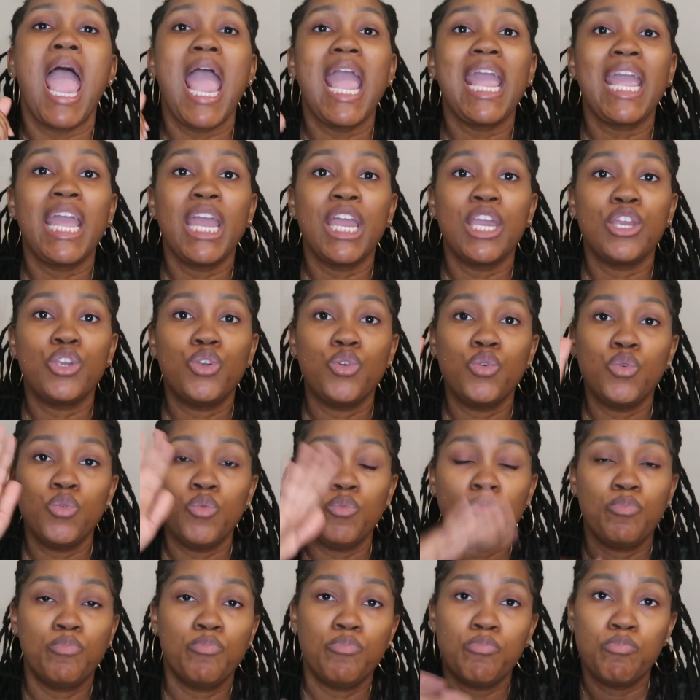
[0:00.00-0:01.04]
And
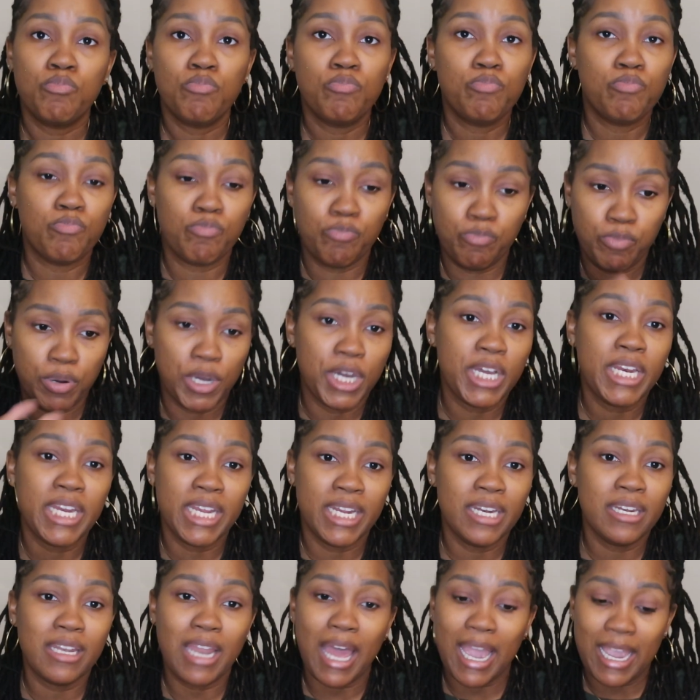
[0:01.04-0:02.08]
you put
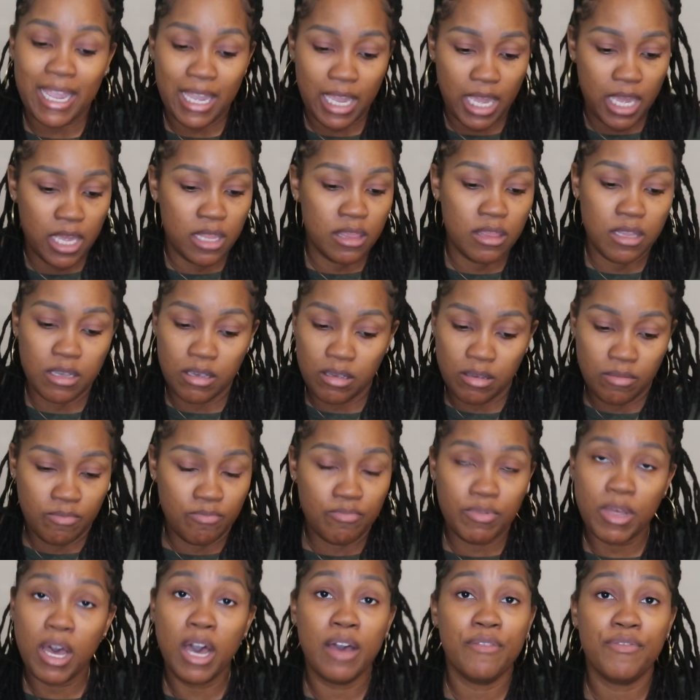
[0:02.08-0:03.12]
it like in
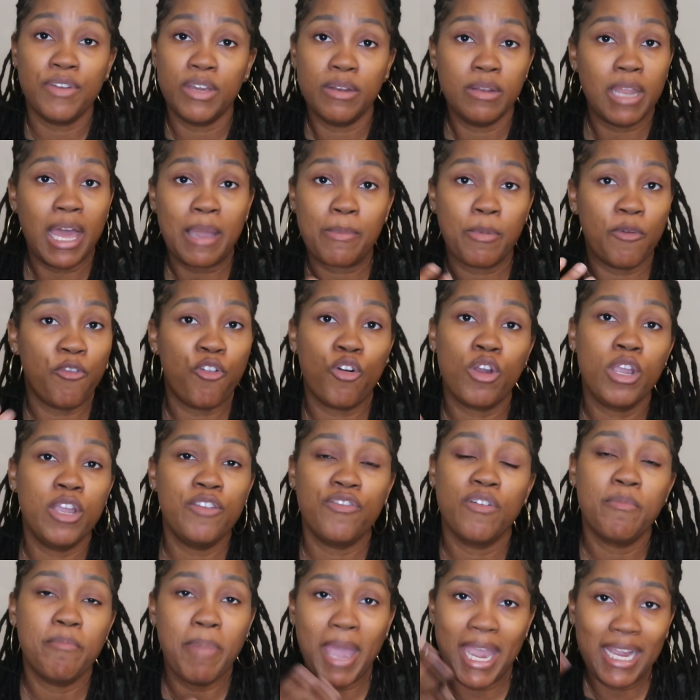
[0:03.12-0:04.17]
the oven, like before you
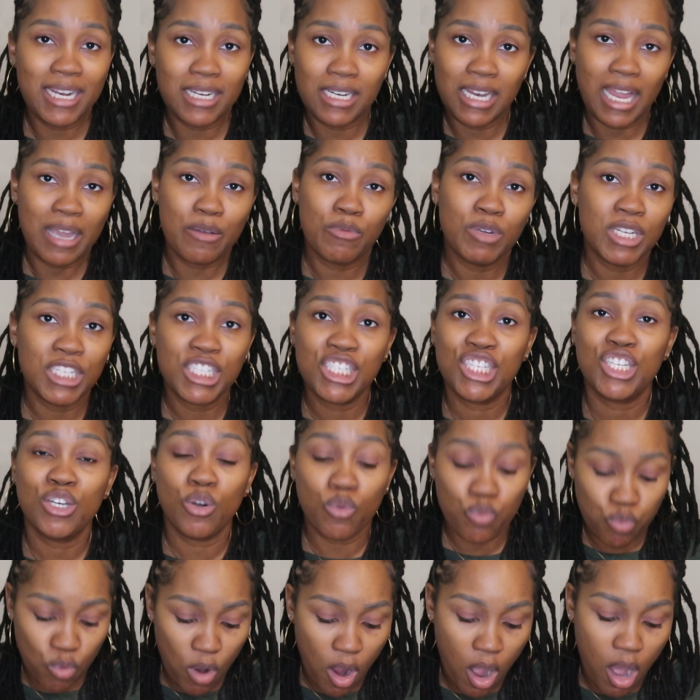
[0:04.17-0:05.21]
even baked it, like when it's
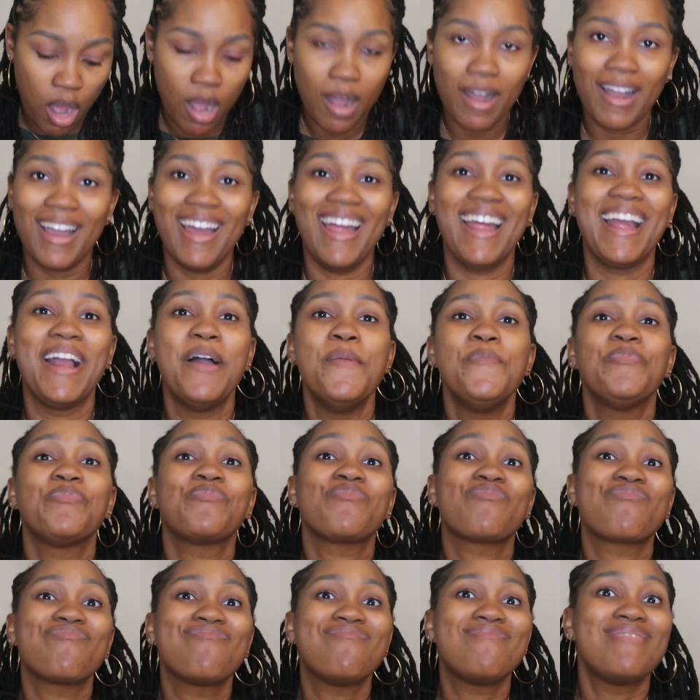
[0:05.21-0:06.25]
still raw.
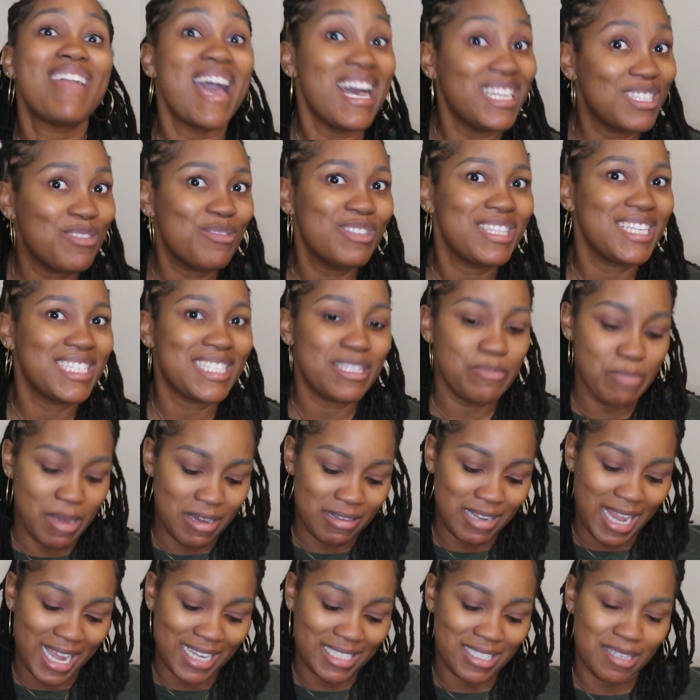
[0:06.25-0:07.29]
That's what this
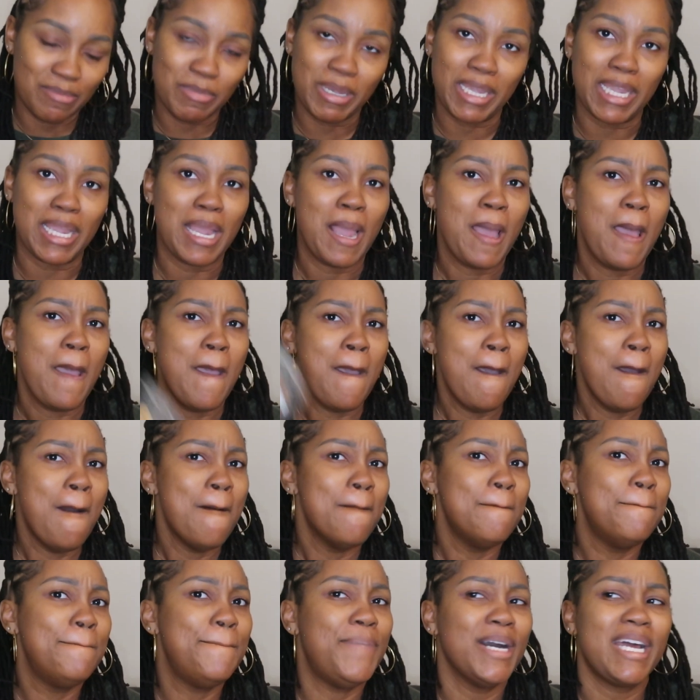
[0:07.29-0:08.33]
smelled like to me.
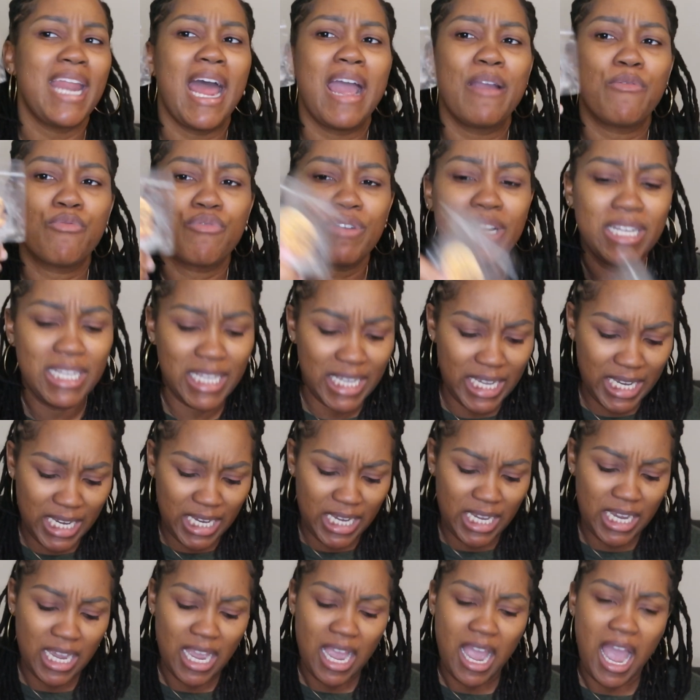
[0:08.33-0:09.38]
But I
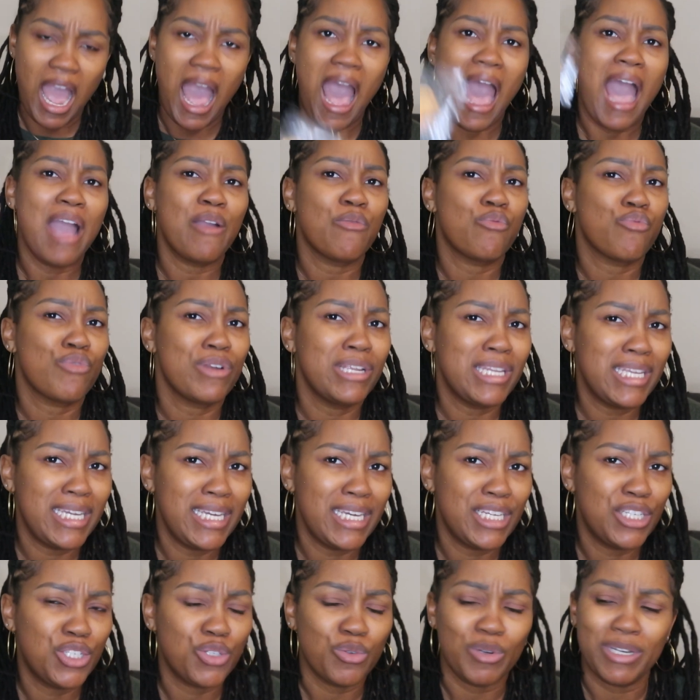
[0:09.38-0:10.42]
really
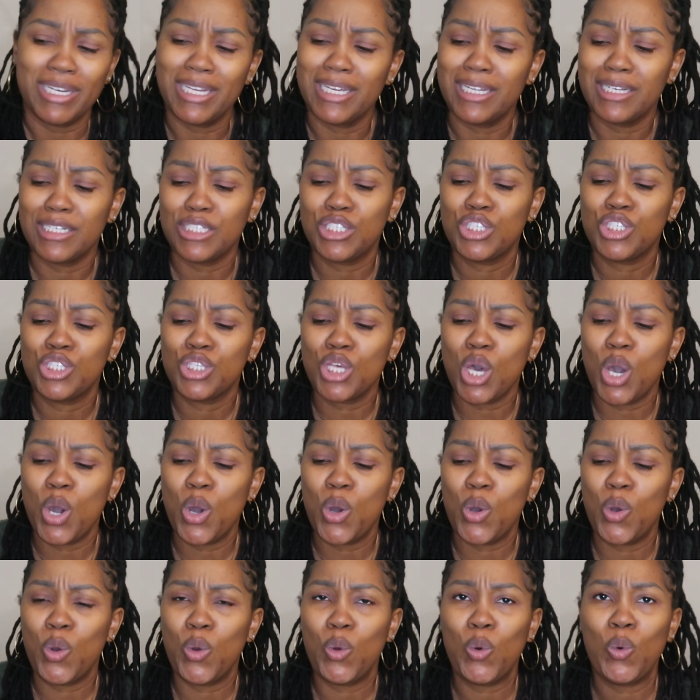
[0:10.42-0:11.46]
enjoyed it.
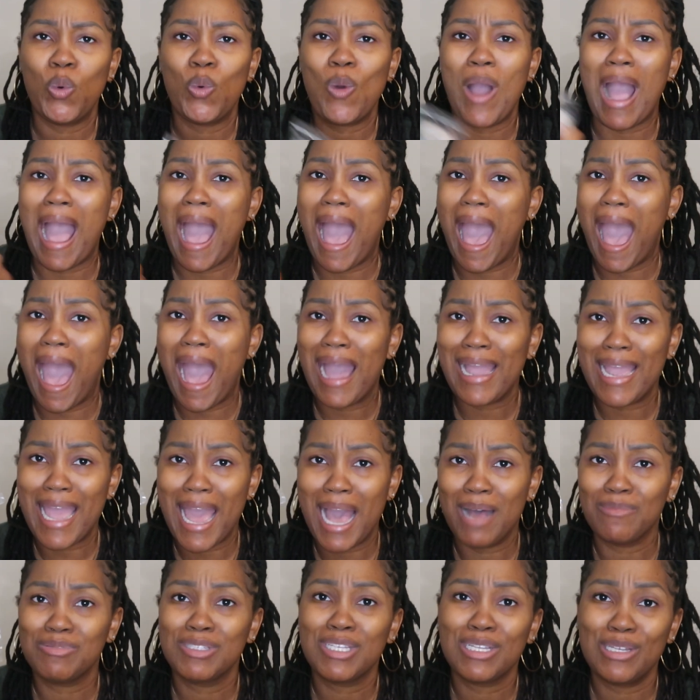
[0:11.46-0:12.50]
So I
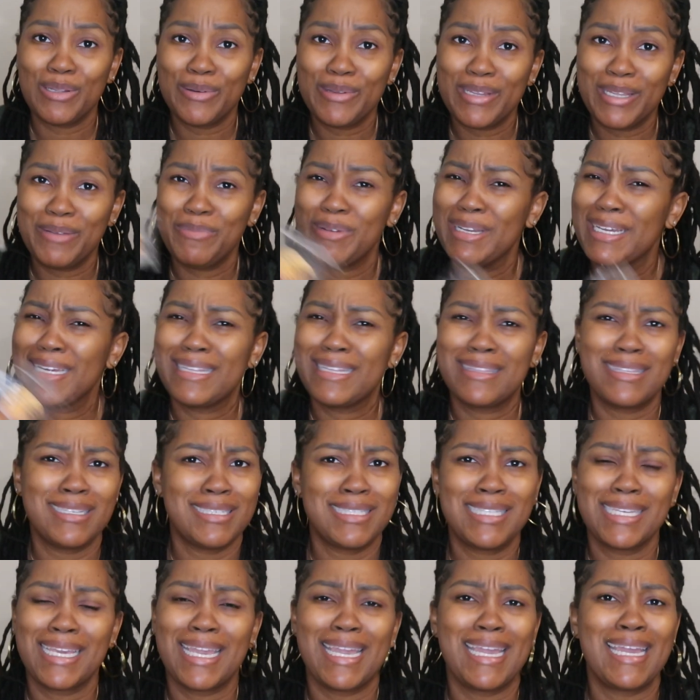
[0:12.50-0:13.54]
absolutely would get
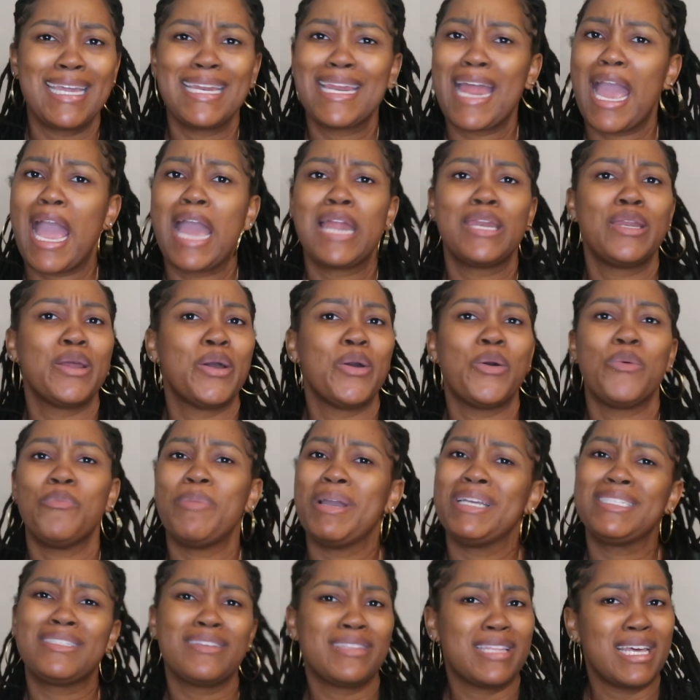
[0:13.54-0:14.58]
this again. I know
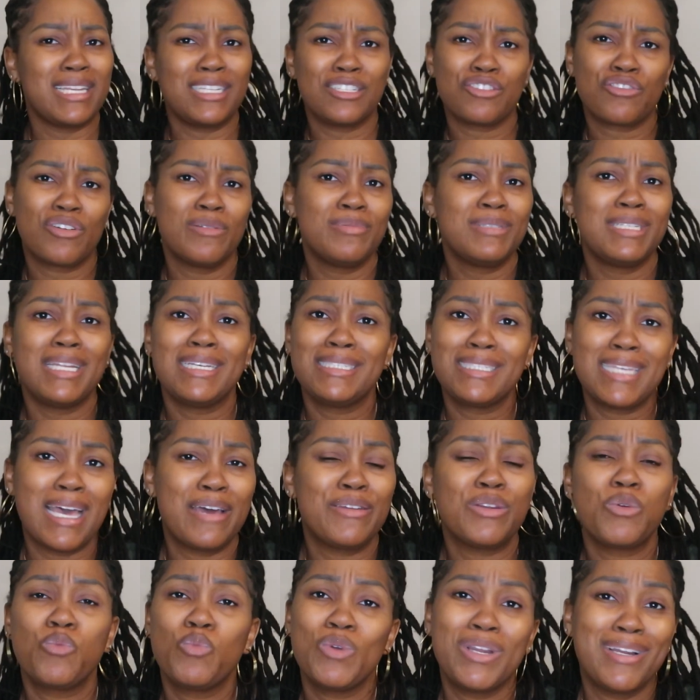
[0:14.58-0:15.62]
based on that description that sounded